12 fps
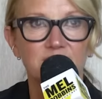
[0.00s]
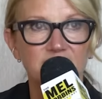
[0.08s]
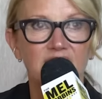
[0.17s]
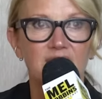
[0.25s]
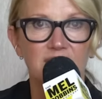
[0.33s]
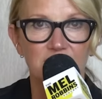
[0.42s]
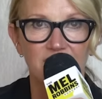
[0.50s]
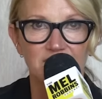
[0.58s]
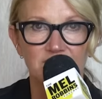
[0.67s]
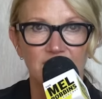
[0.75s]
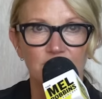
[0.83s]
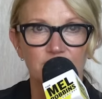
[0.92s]
am telling
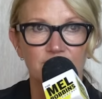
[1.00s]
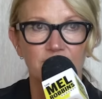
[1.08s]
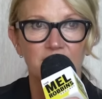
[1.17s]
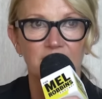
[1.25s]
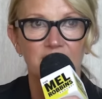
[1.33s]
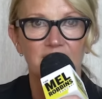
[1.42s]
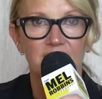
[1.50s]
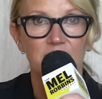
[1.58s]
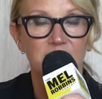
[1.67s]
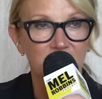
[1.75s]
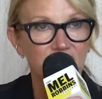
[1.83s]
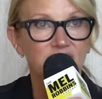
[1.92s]
myself,
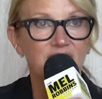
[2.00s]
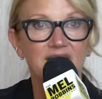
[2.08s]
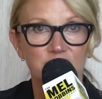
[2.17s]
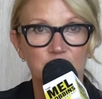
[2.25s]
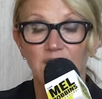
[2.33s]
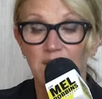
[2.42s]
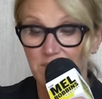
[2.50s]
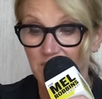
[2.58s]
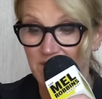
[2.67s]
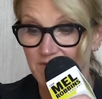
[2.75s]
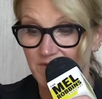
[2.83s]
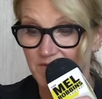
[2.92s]
because that's what I
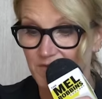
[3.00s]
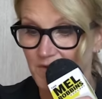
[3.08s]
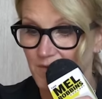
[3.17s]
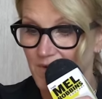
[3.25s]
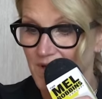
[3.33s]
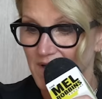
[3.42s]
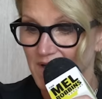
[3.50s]
believe is true.